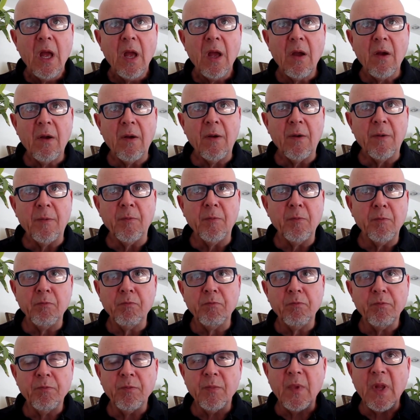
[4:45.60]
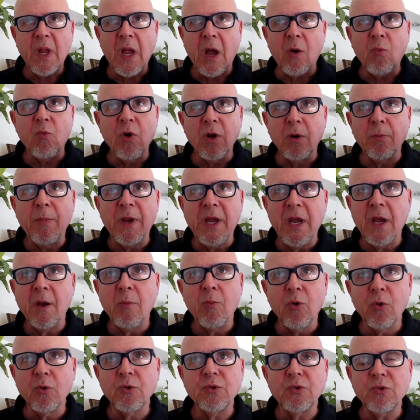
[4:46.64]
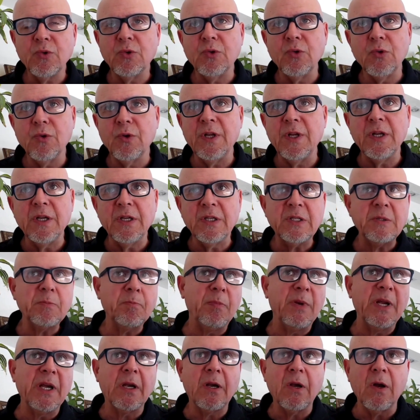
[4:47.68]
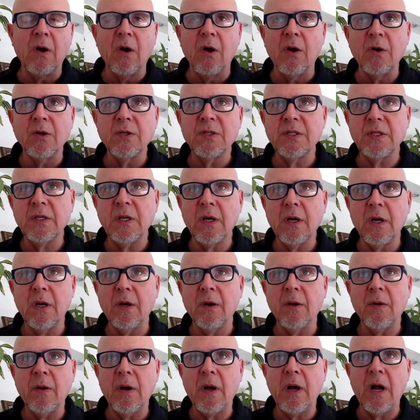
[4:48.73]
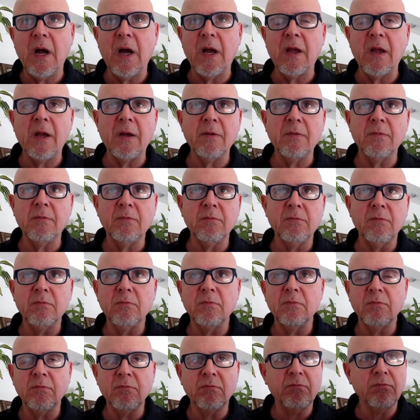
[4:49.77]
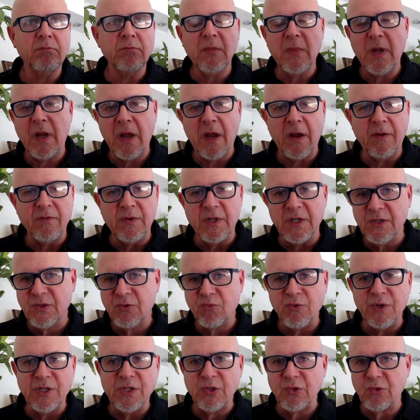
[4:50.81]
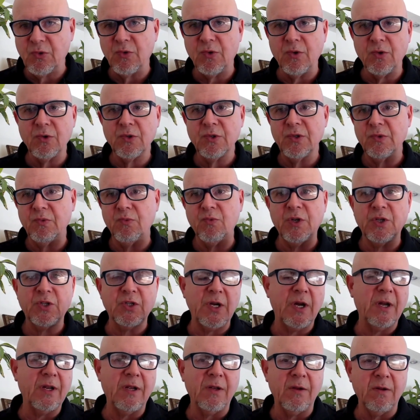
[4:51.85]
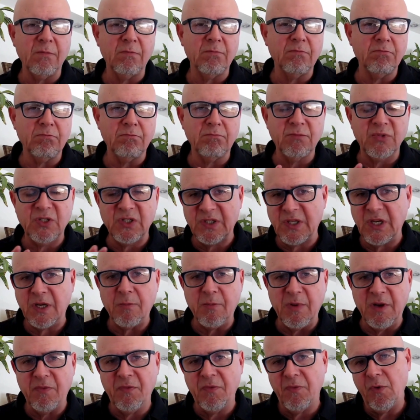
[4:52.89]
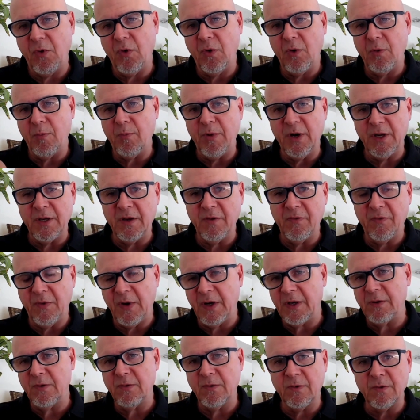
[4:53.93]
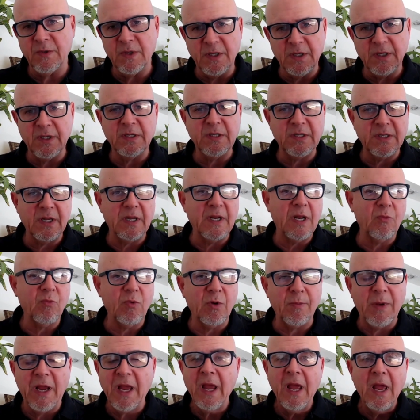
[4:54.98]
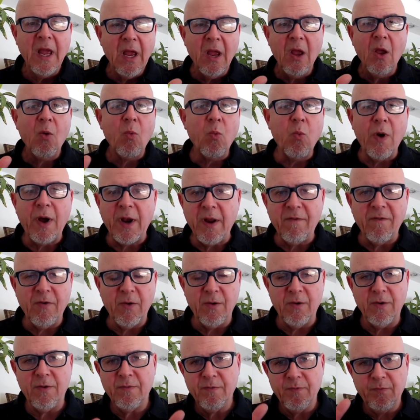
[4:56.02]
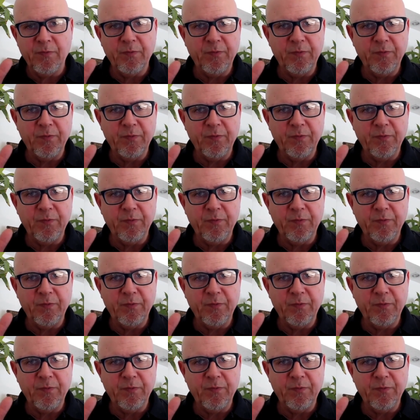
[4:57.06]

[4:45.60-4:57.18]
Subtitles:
I will be able to do this because I have this resource which I didn't see before, but if I do this, then I would be, whatever